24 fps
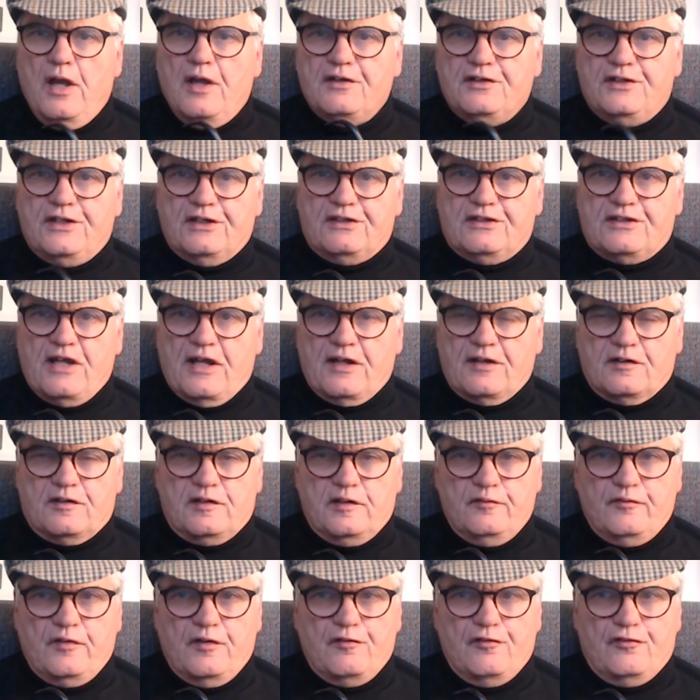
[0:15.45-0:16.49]

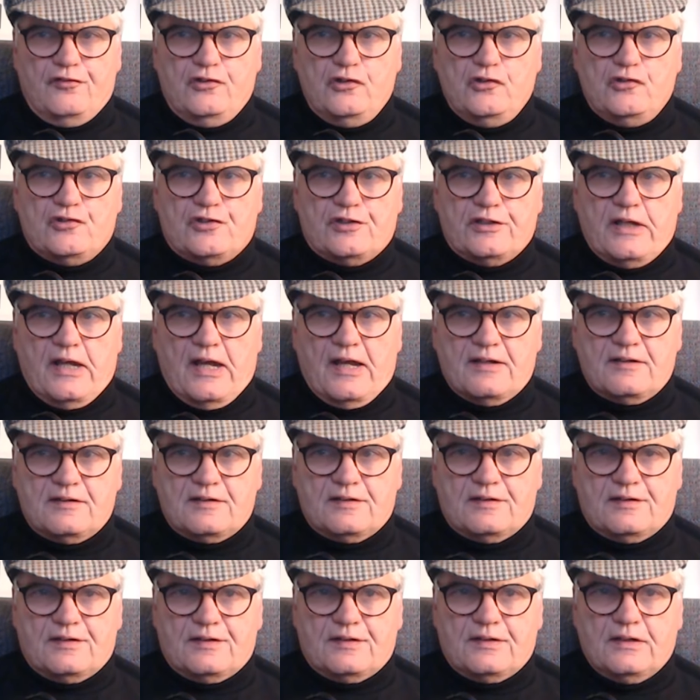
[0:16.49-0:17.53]
detective
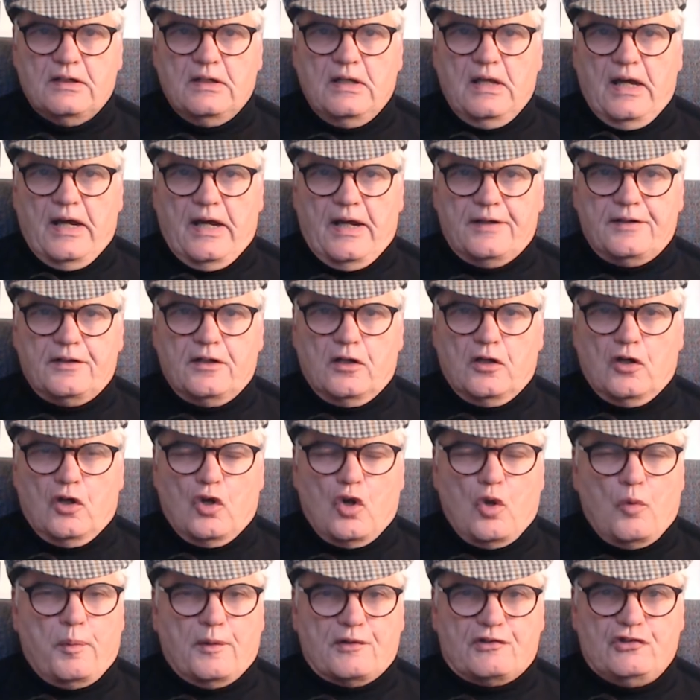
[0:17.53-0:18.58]
enthusiasts and an
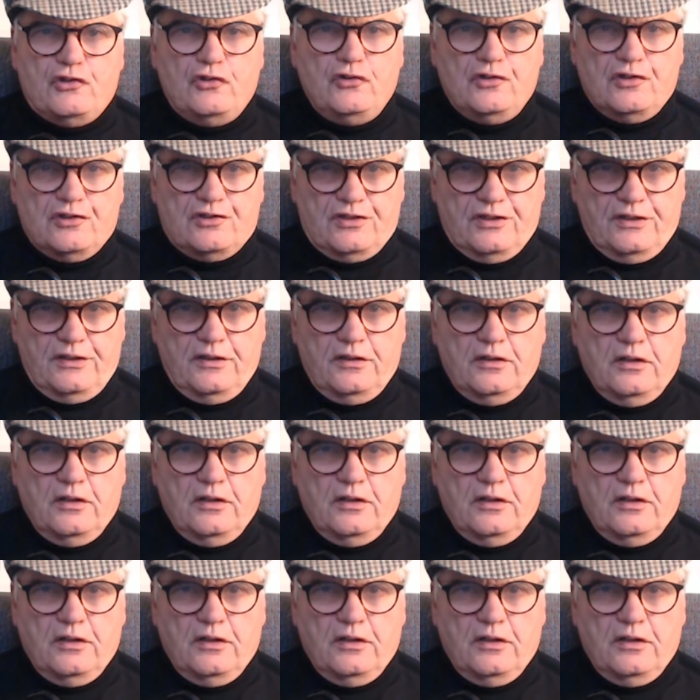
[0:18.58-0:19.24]
opportunity